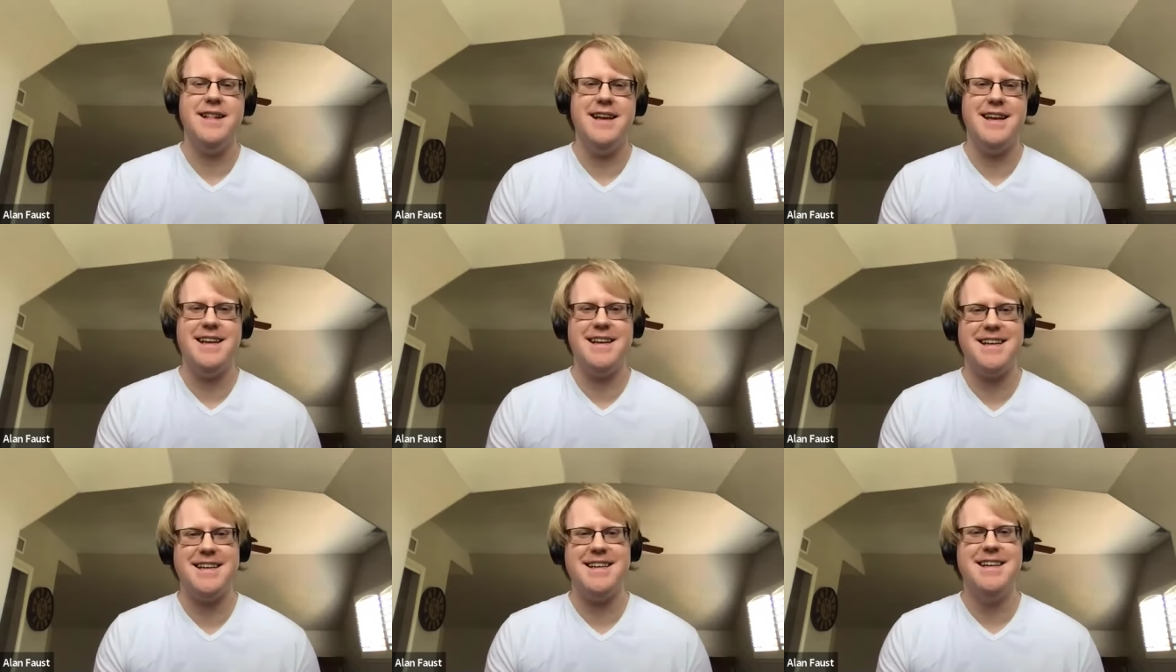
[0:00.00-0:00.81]
like
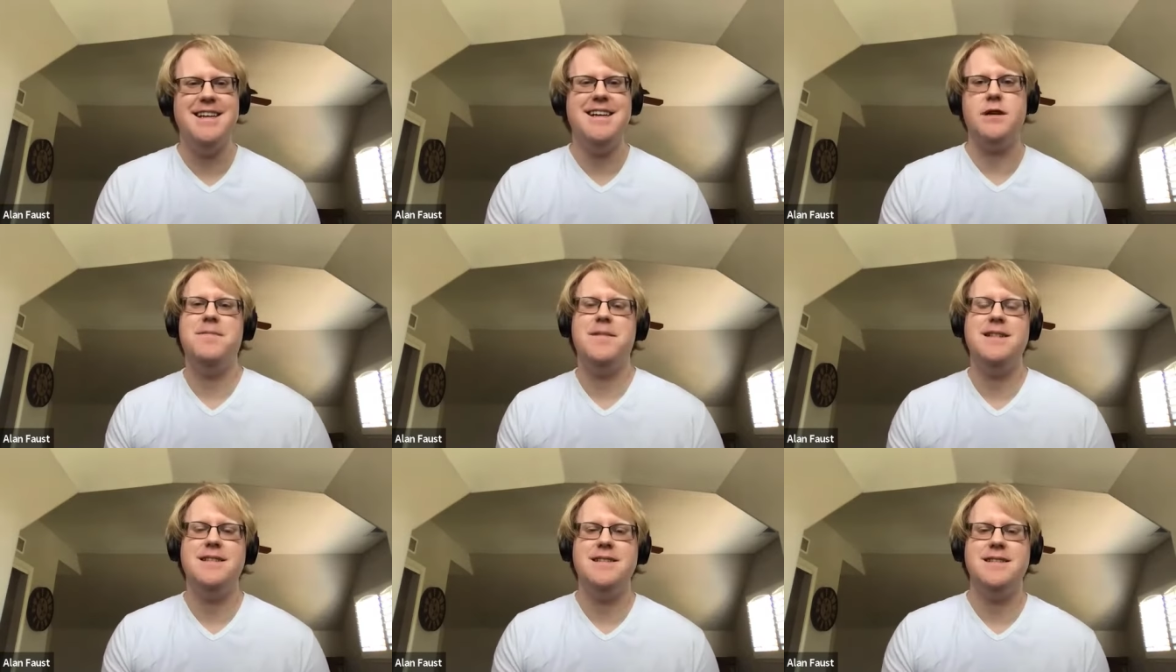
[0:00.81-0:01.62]

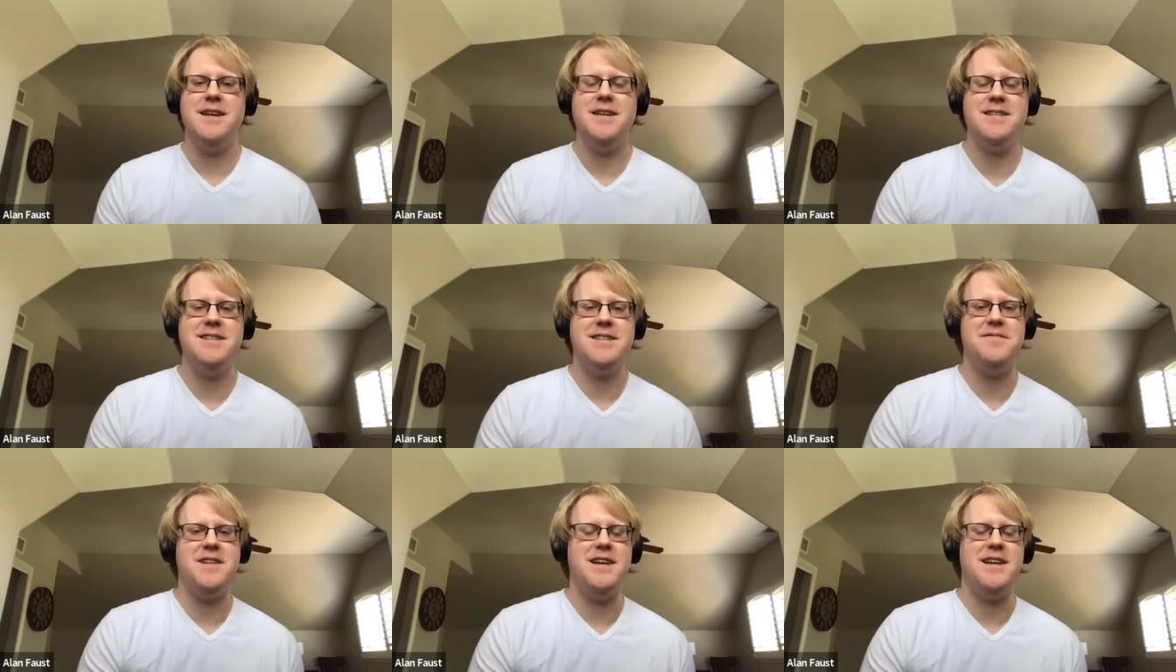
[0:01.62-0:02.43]
it's it's a t- it's a
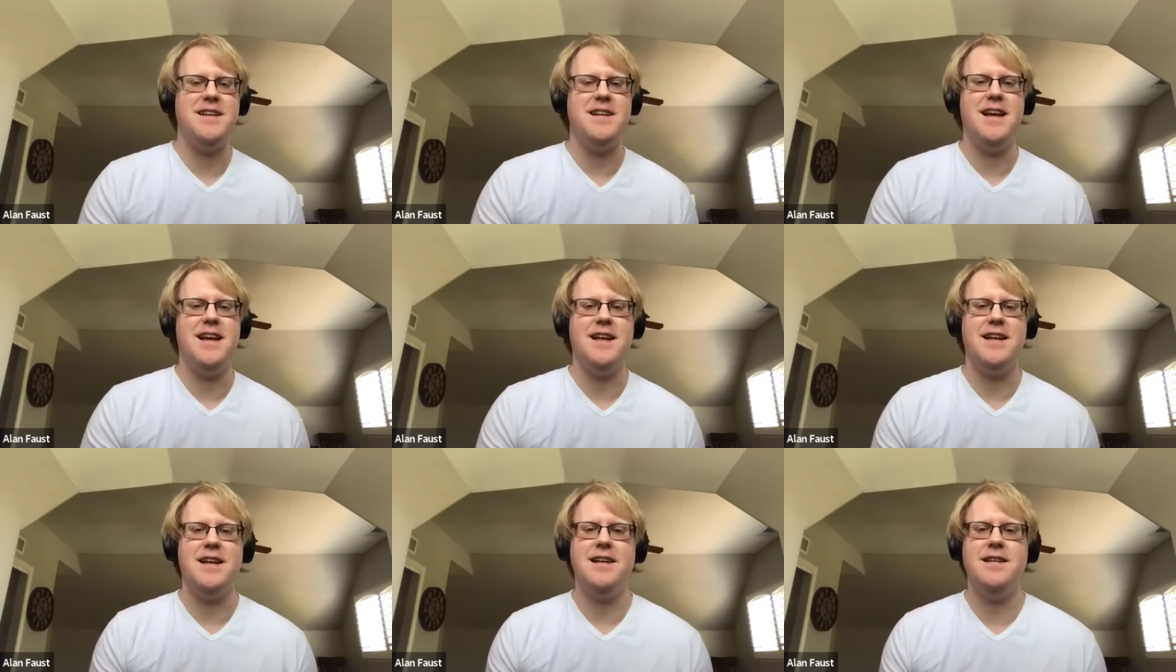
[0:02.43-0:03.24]
tough to get to
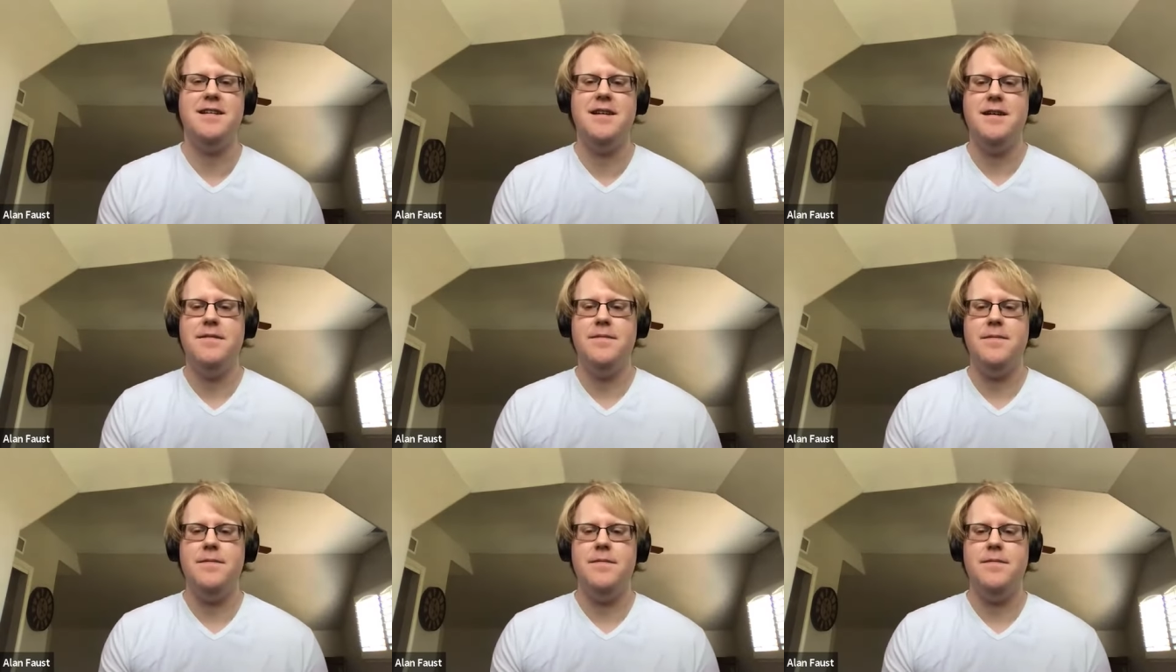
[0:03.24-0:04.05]
get, and
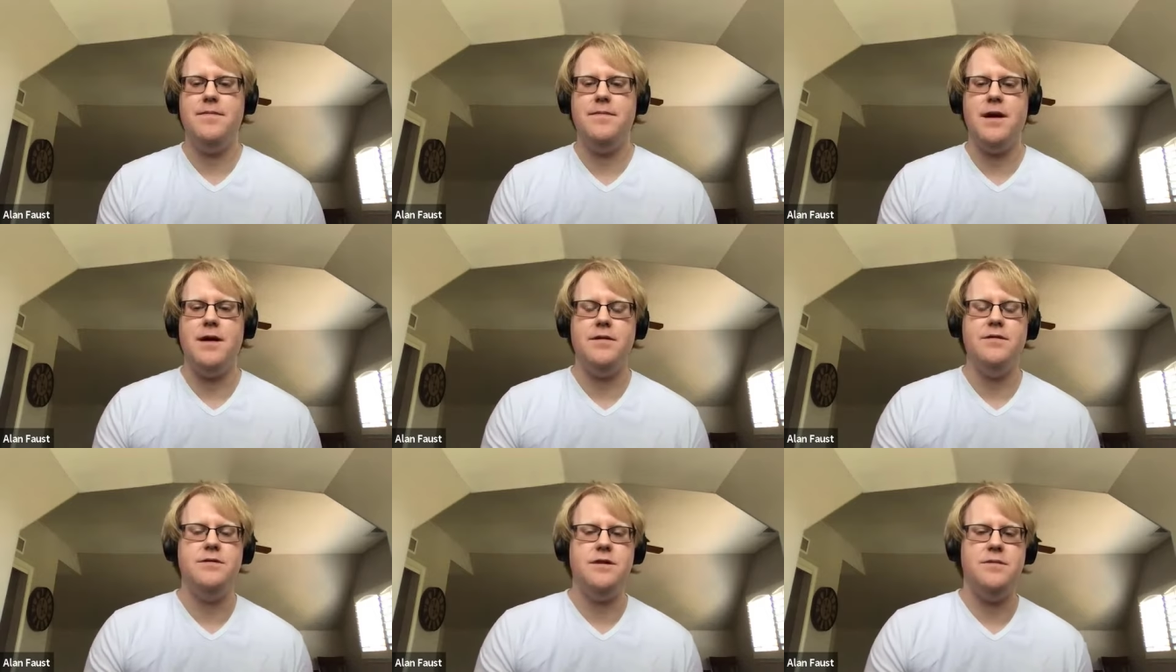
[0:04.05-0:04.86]
they're
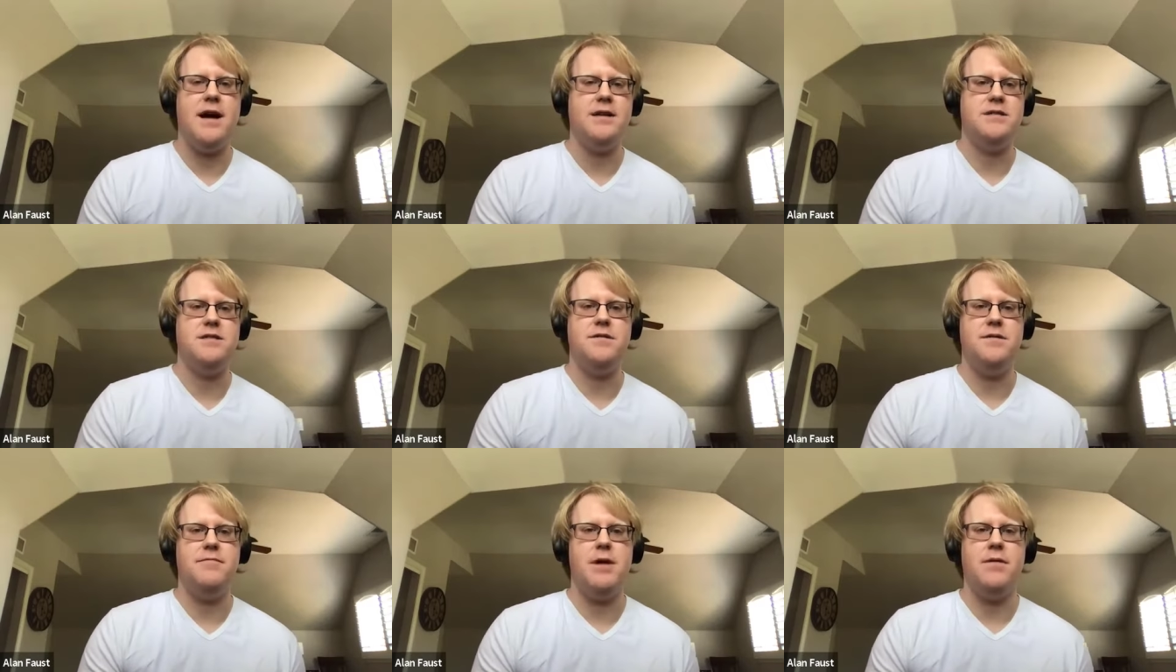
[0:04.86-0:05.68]
usually passionate
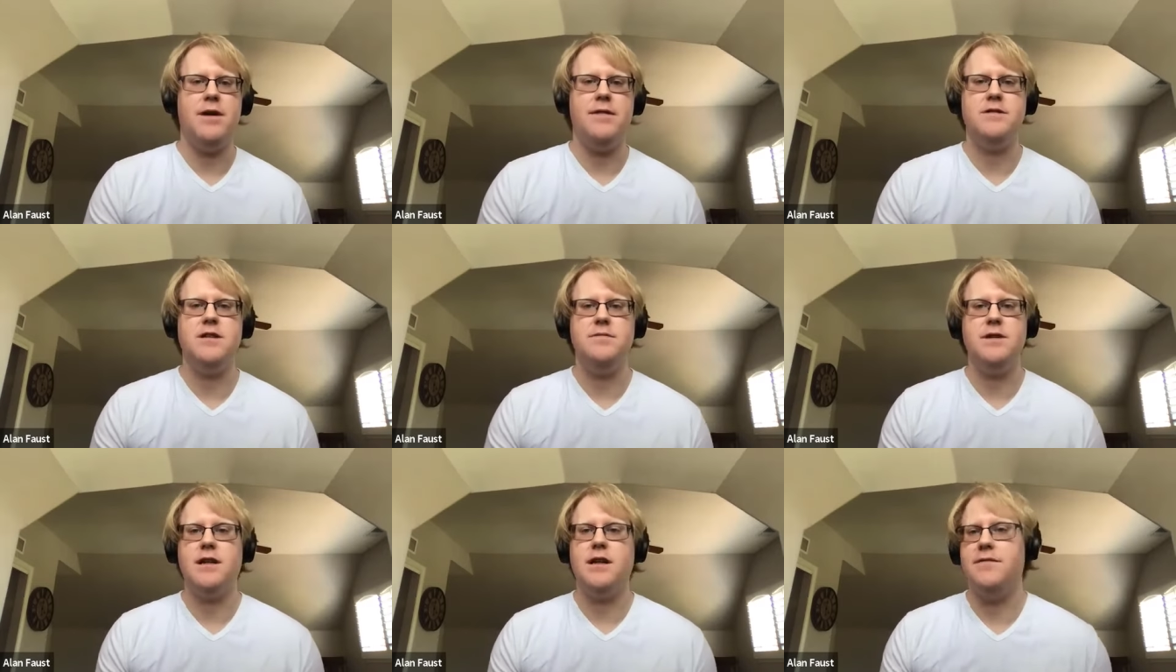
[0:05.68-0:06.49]
about whatever
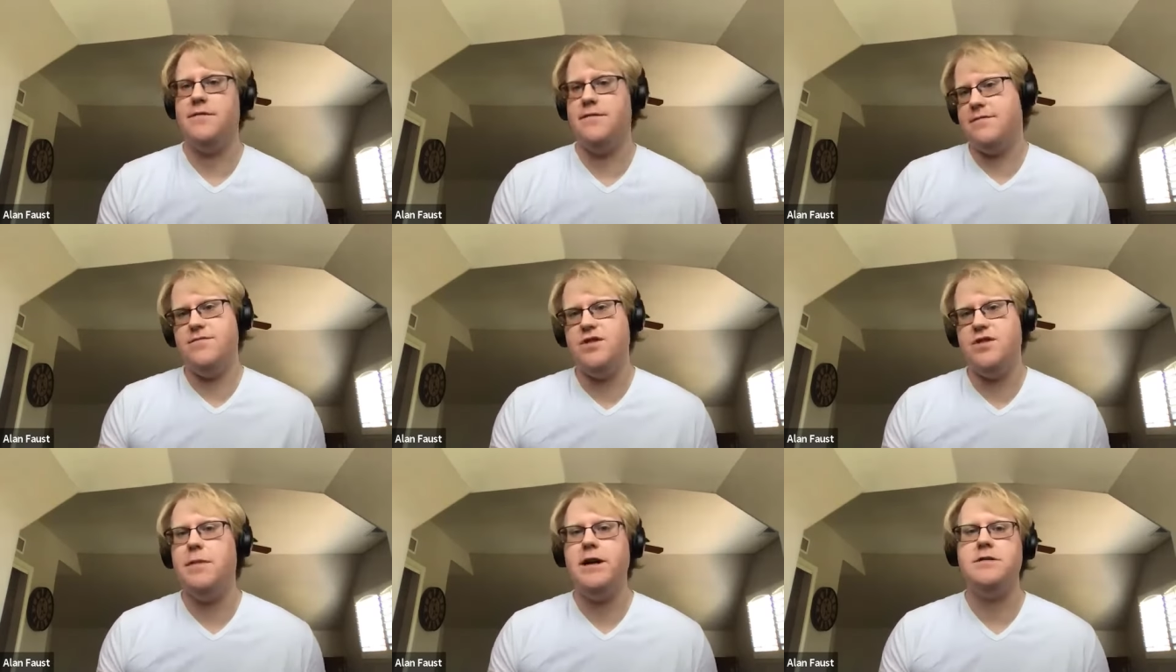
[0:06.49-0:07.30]
subject. And if it's
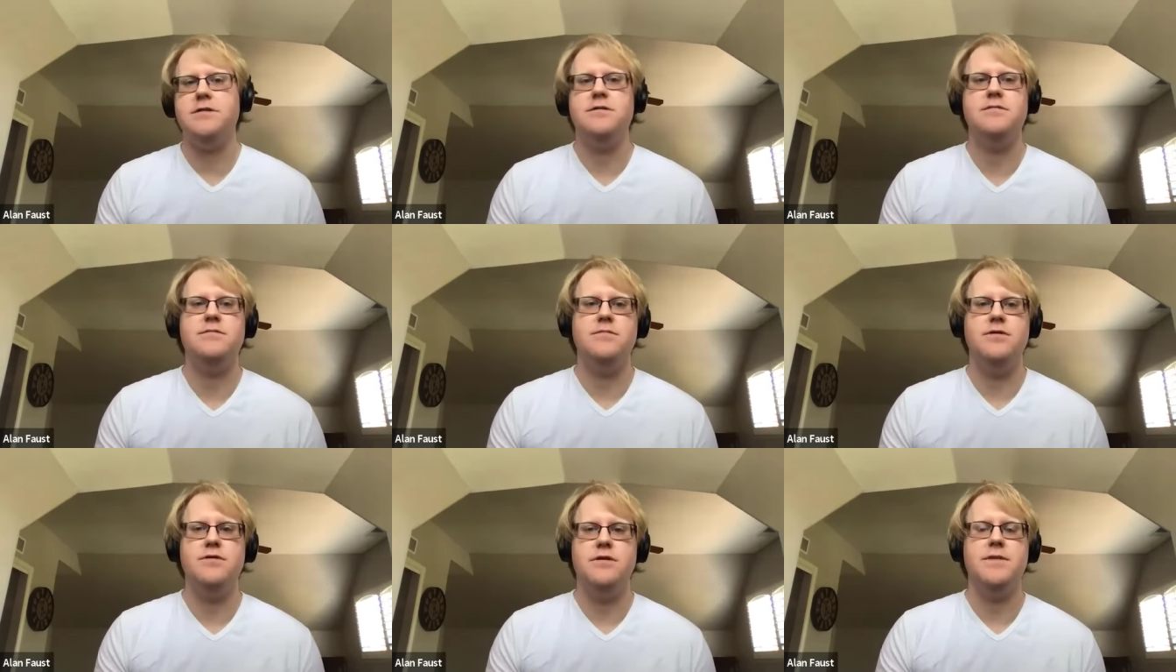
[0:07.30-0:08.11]
your major,
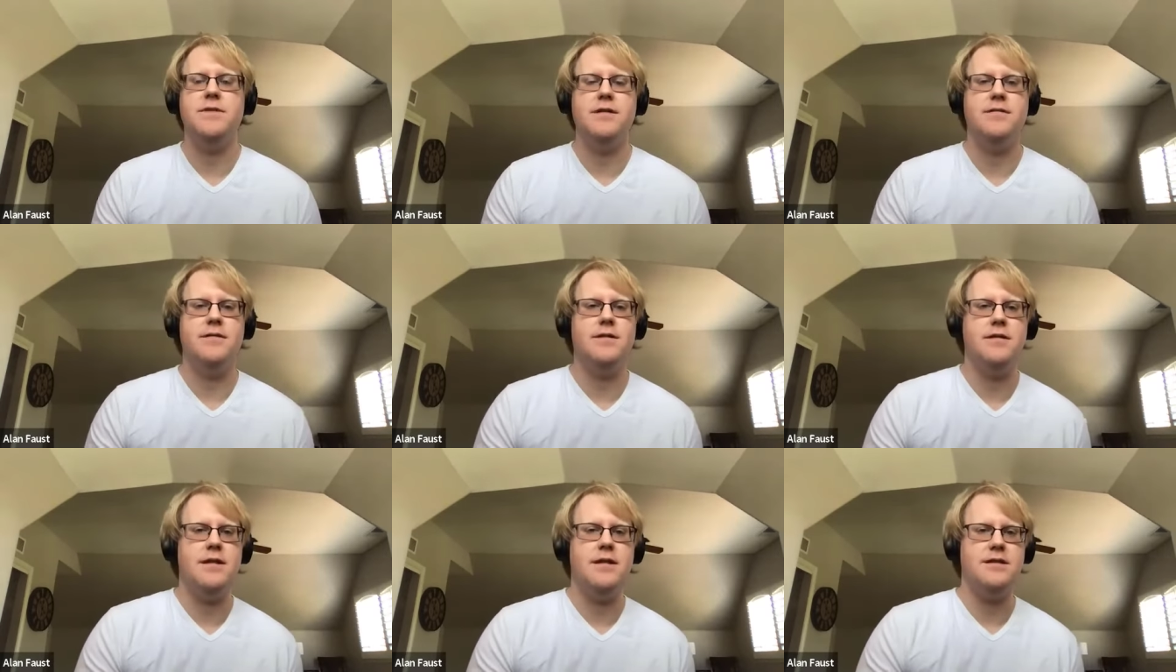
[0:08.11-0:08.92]
you should be at,
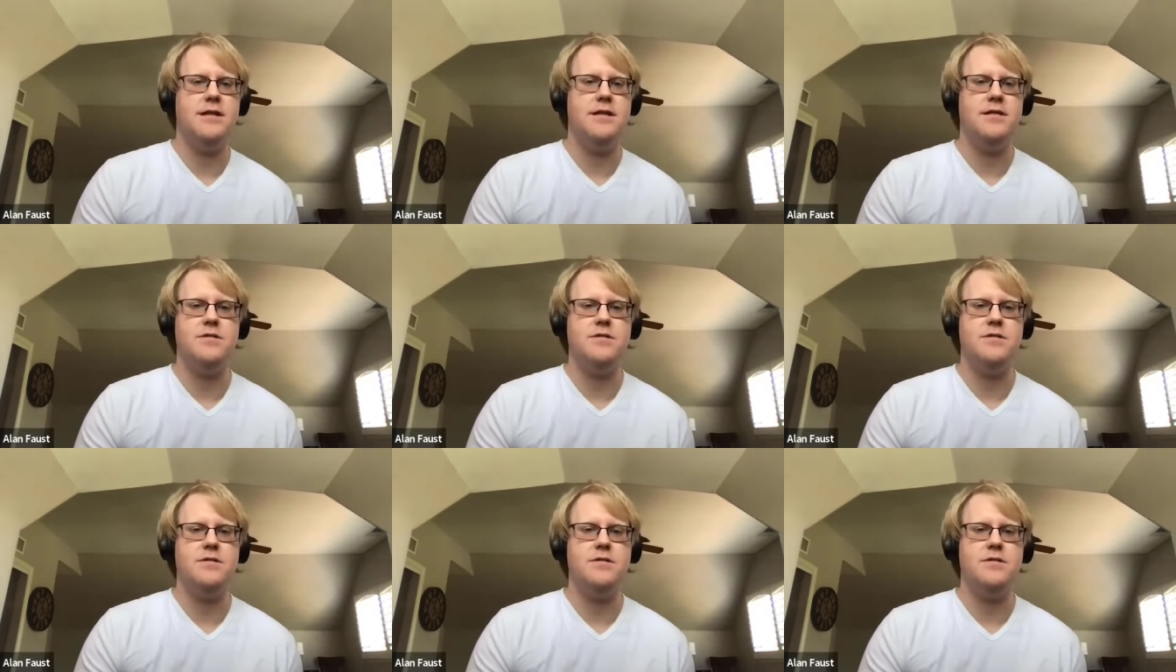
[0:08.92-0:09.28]
at least a little